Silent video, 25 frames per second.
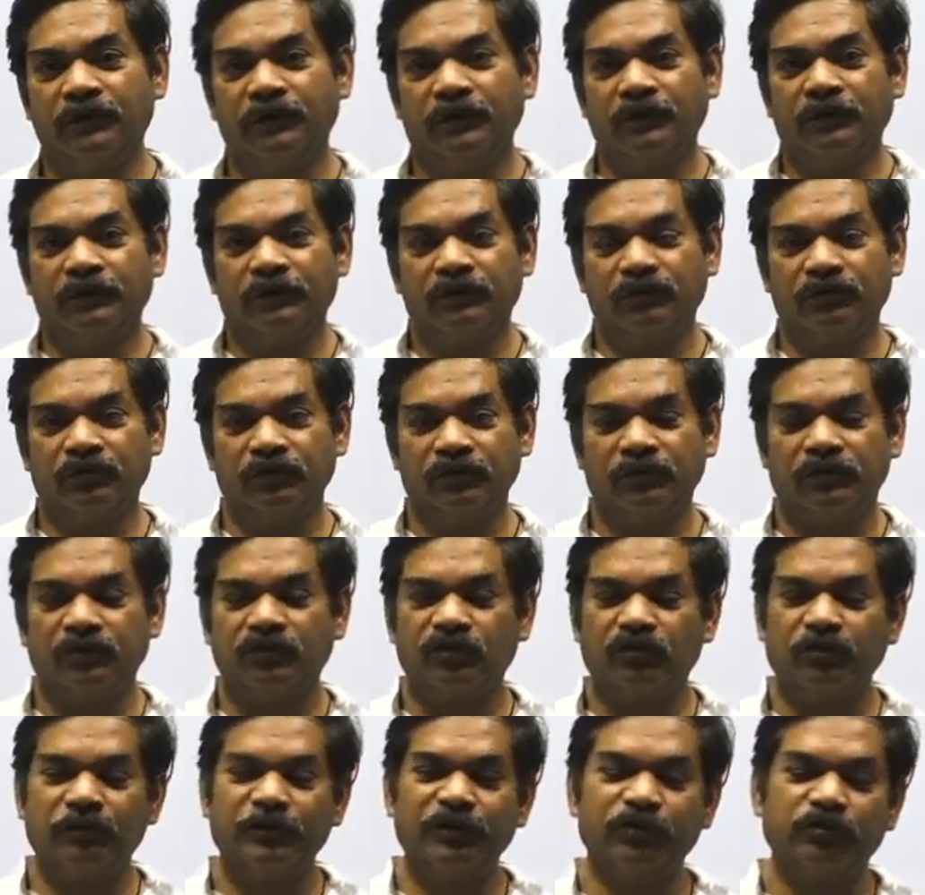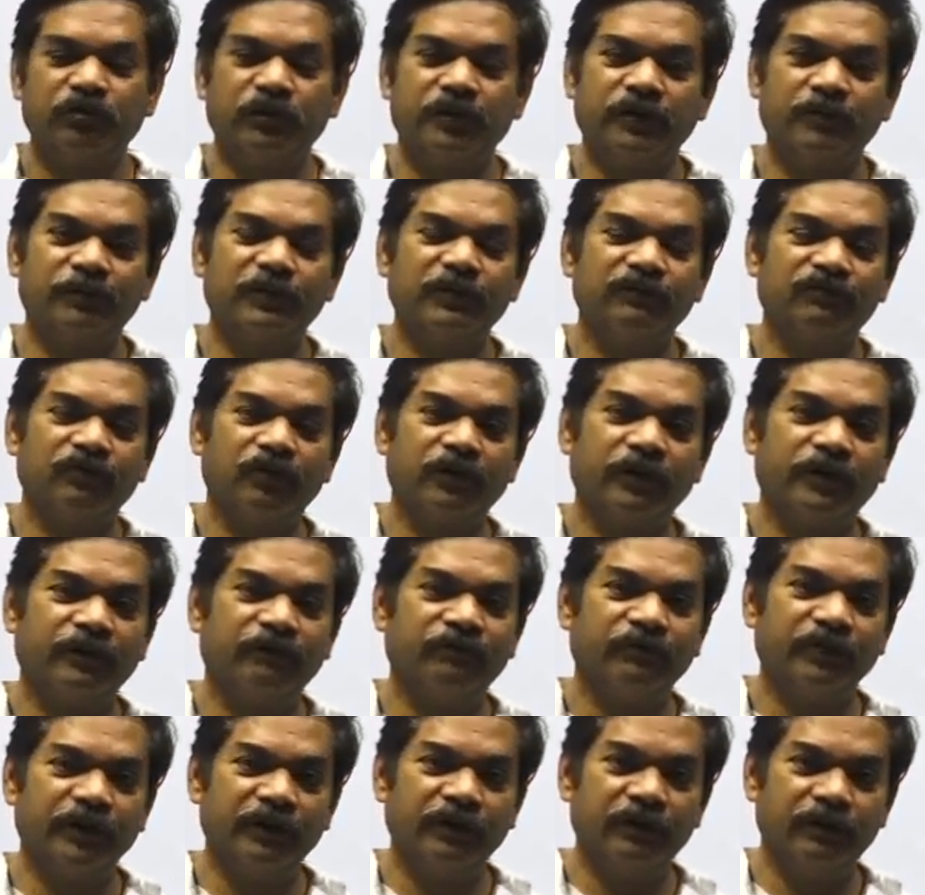So this will be suitable for
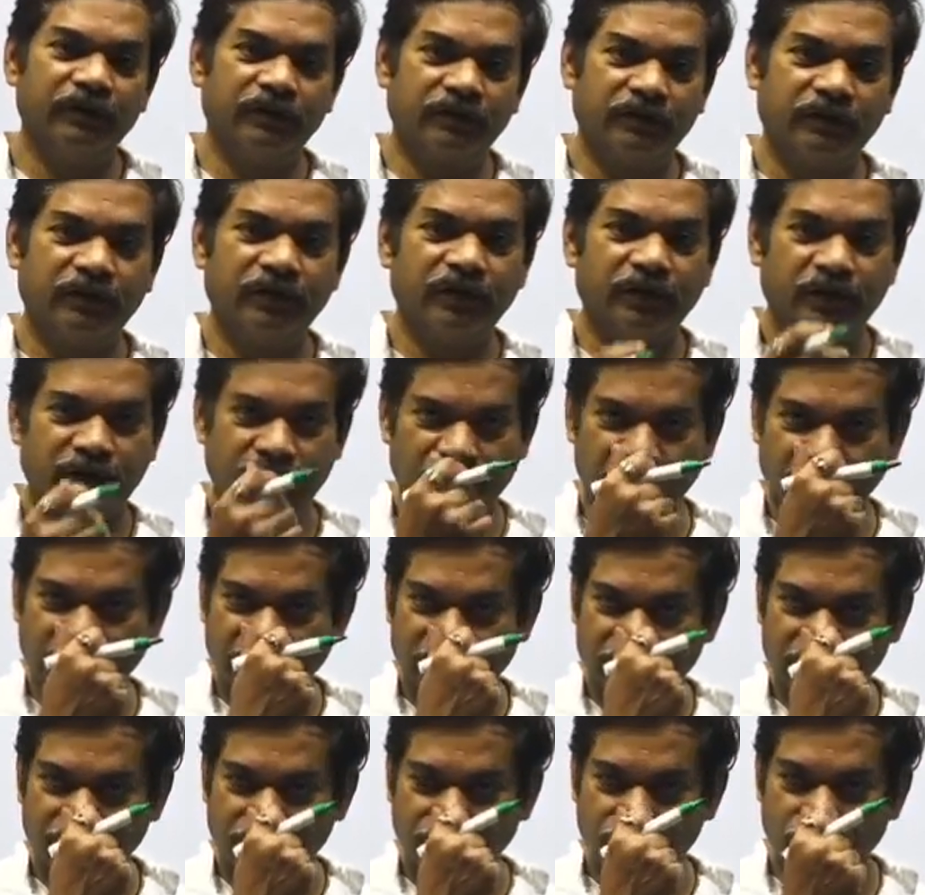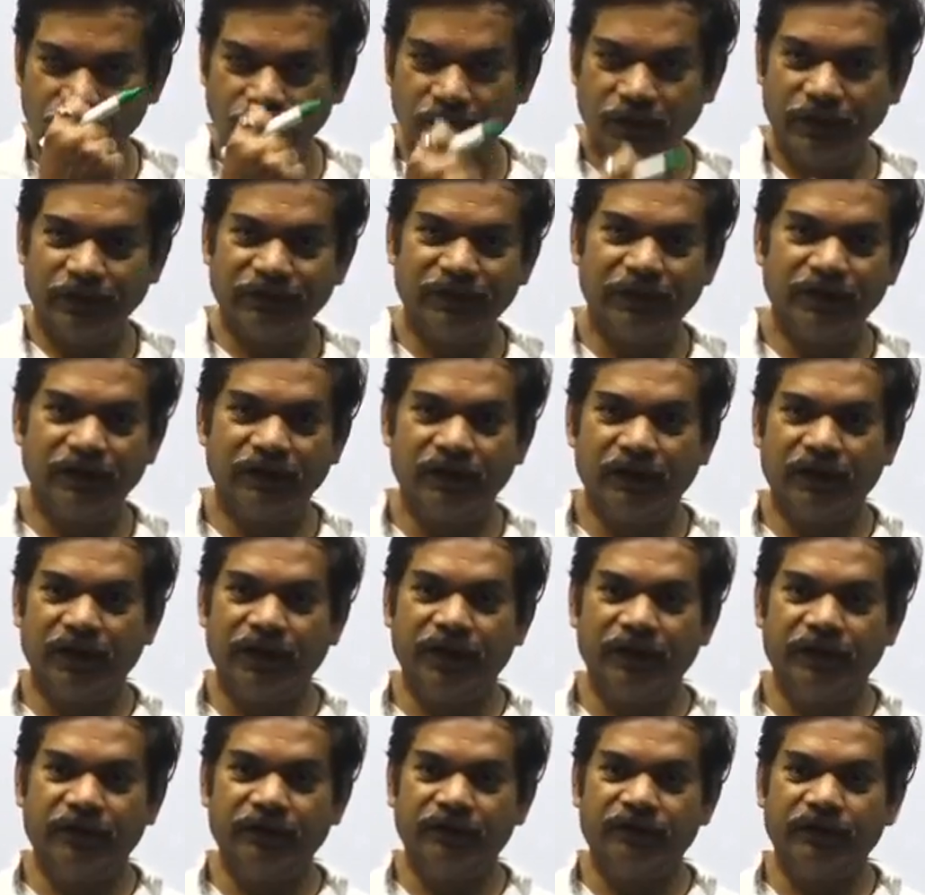everything like school level,
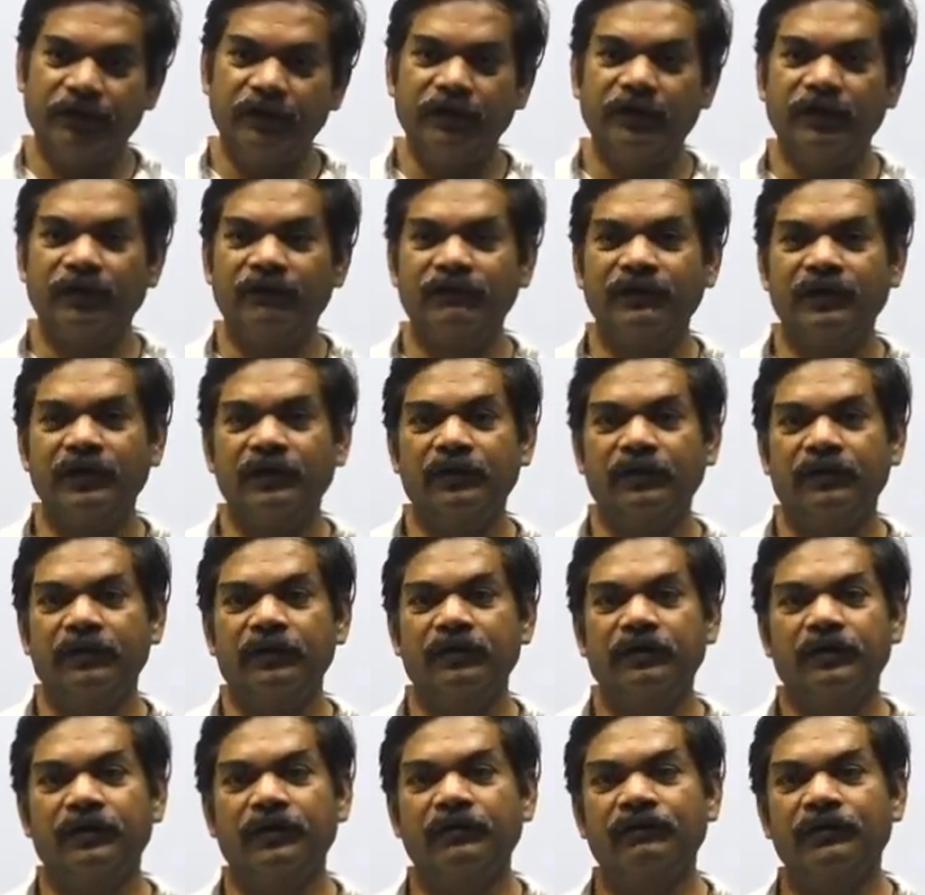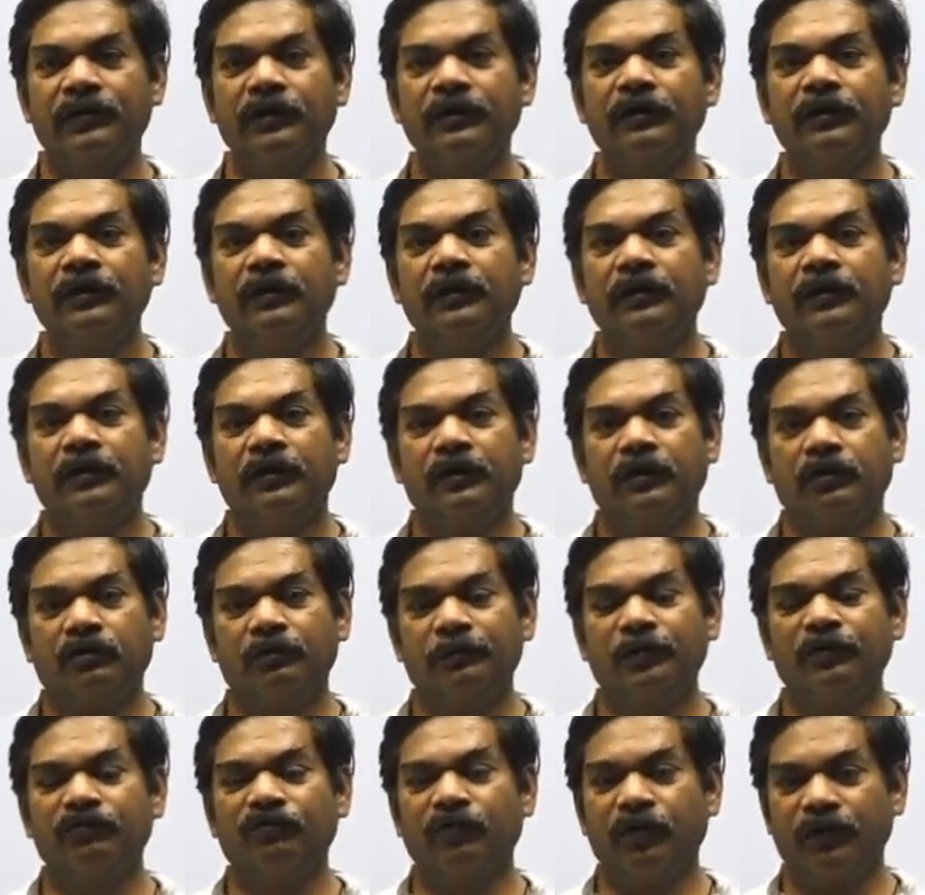IITJEE level, NEET level, it
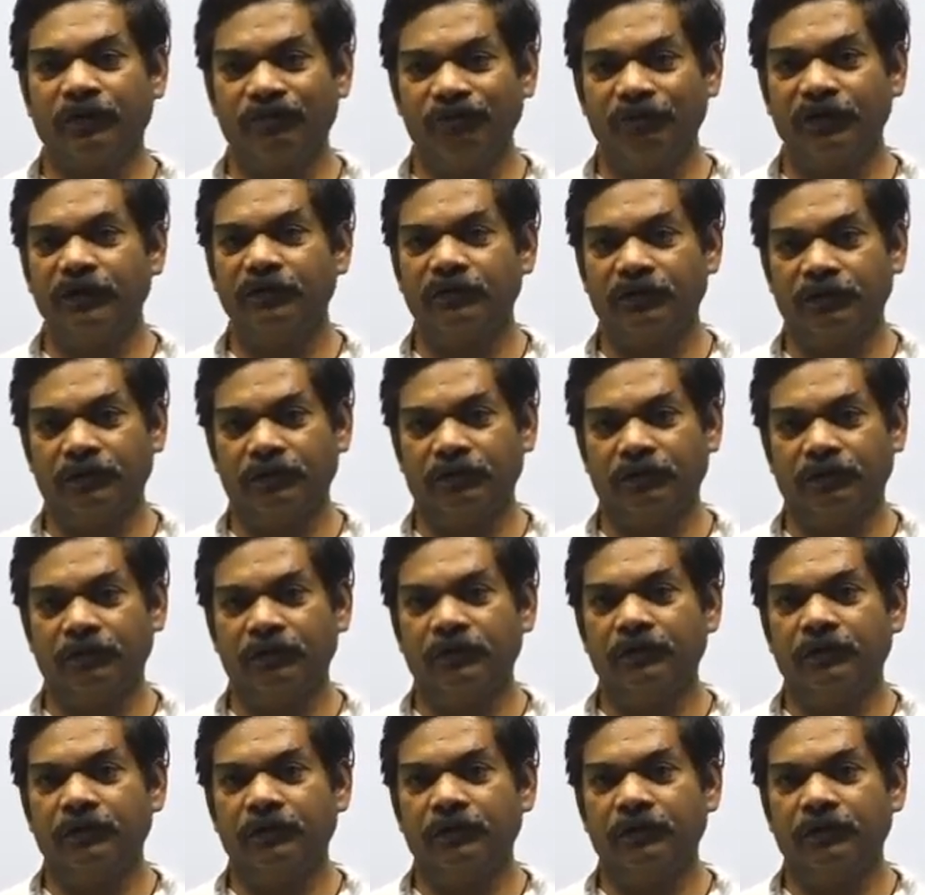will be for everything.